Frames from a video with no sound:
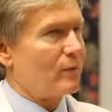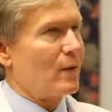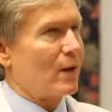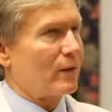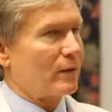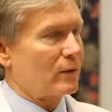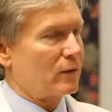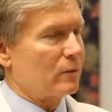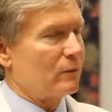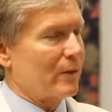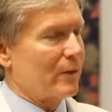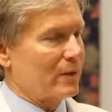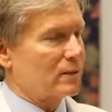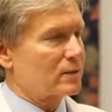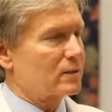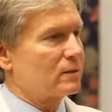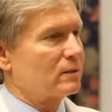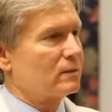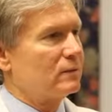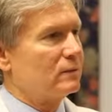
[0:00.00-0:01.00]
think the
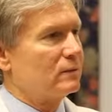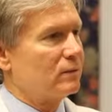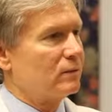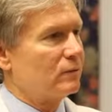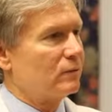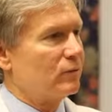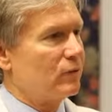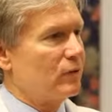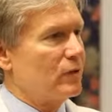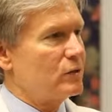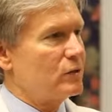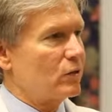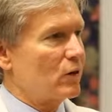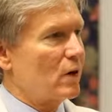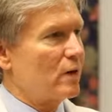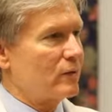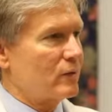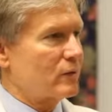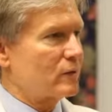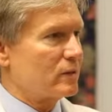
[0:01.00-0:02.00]
best feature
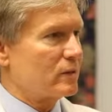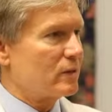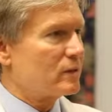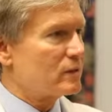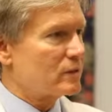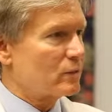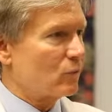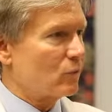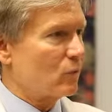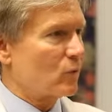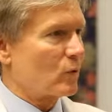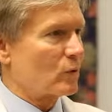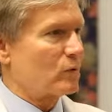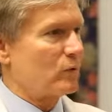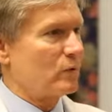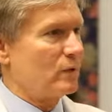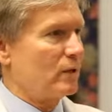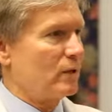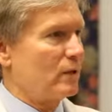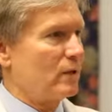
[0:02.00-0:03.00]
of this is the
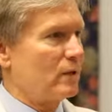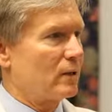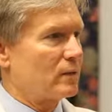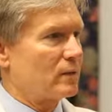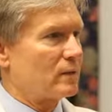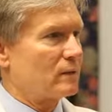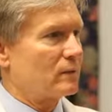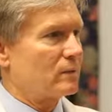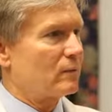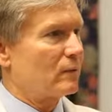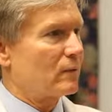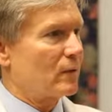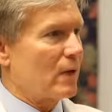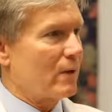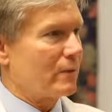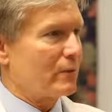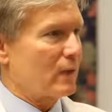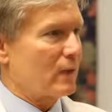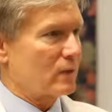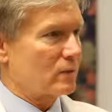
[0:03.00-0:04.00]
worksheet.
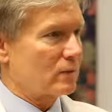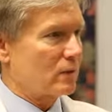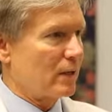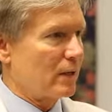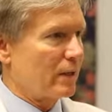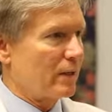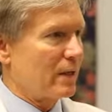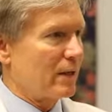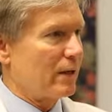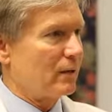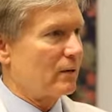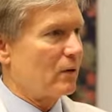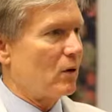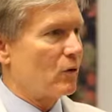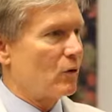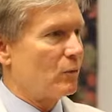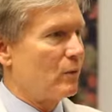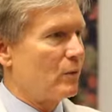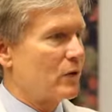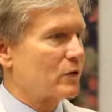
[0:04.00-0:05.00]
Everything's laid out, all
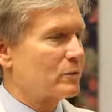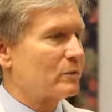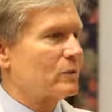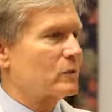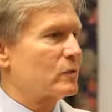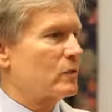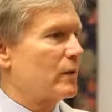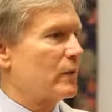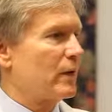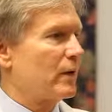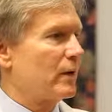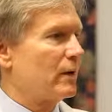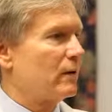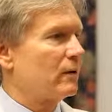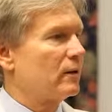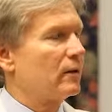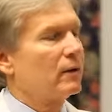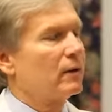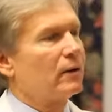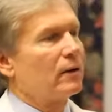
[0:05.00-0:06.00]
the measurements are there,
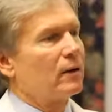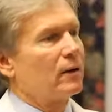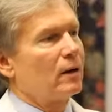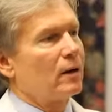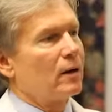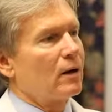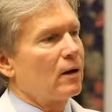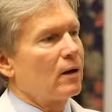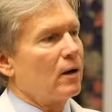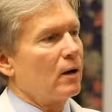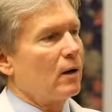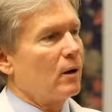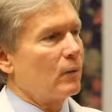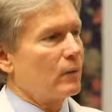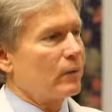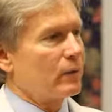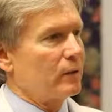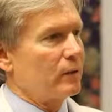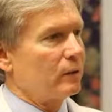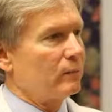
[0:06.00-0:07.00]
all
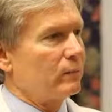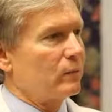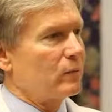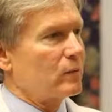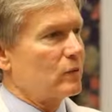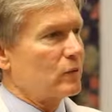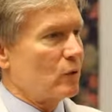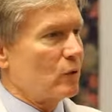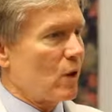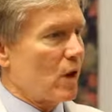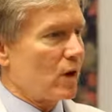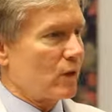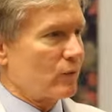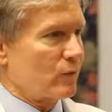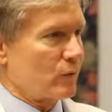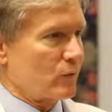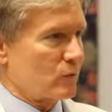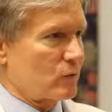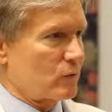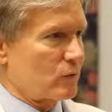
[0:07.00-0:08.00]
the
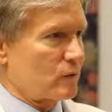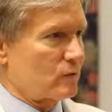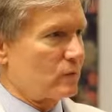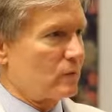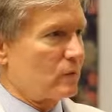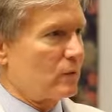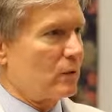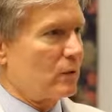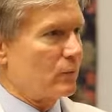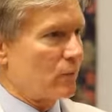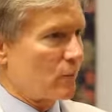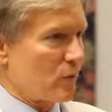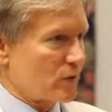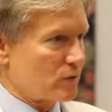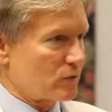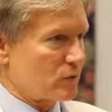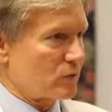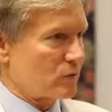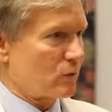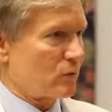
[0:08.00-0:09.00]
sonographer's
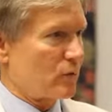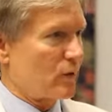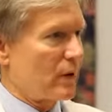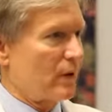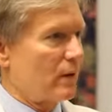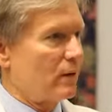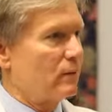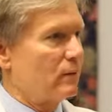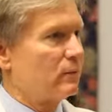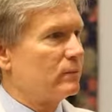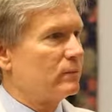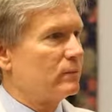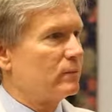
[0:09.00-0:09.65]
impressions are there.